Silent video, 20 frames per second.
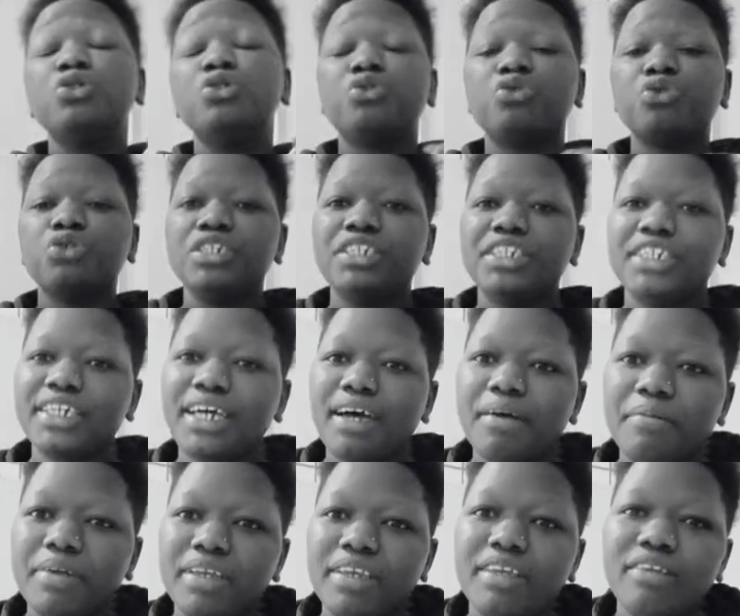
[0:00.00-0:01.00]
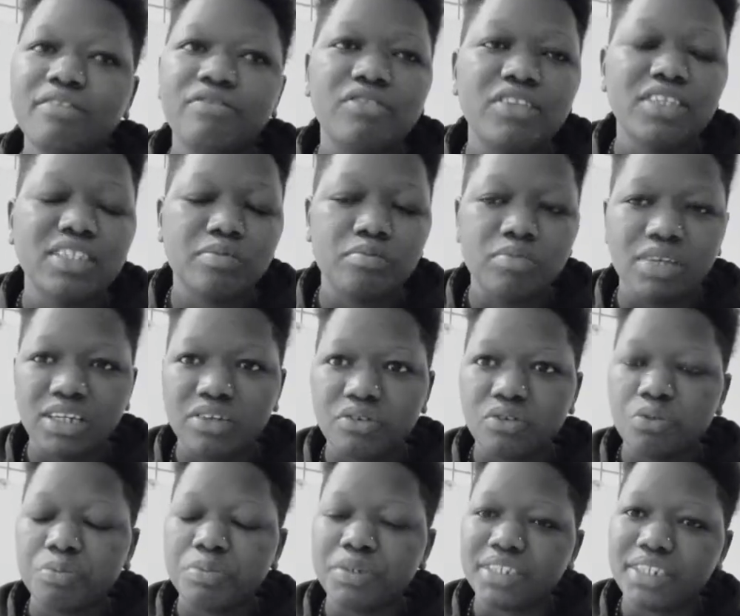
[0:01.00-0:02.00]
to determine if this blood
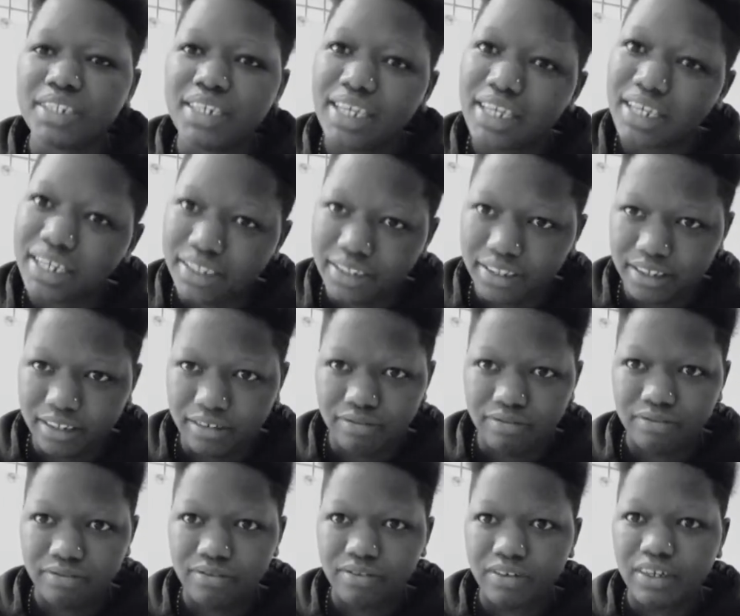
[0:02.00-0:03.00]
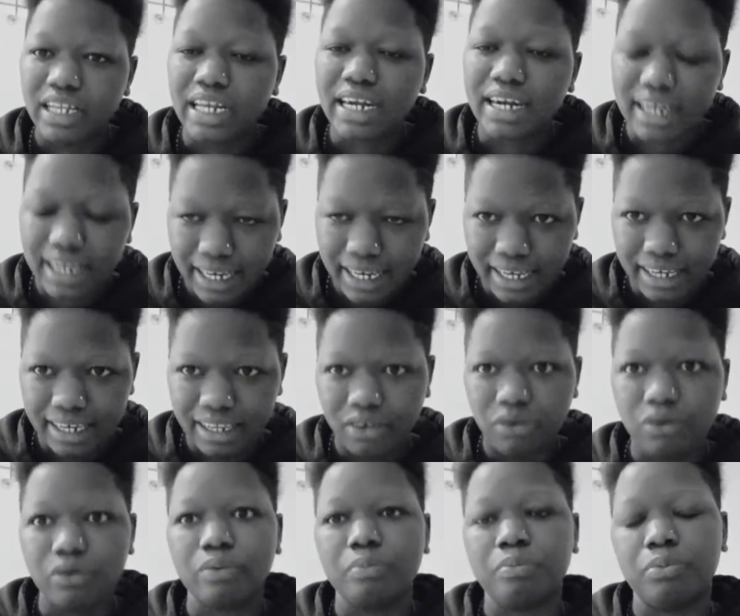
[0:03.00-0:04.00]
group is negative really
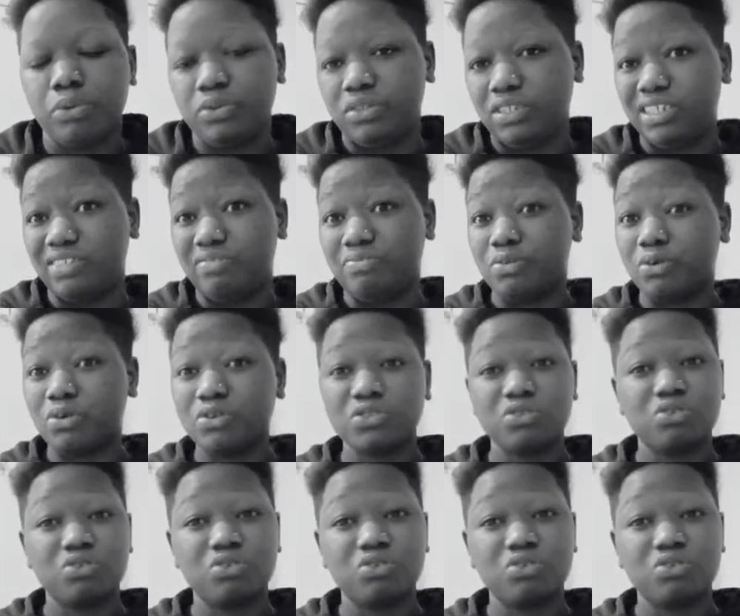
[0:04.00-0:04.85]
or positive, because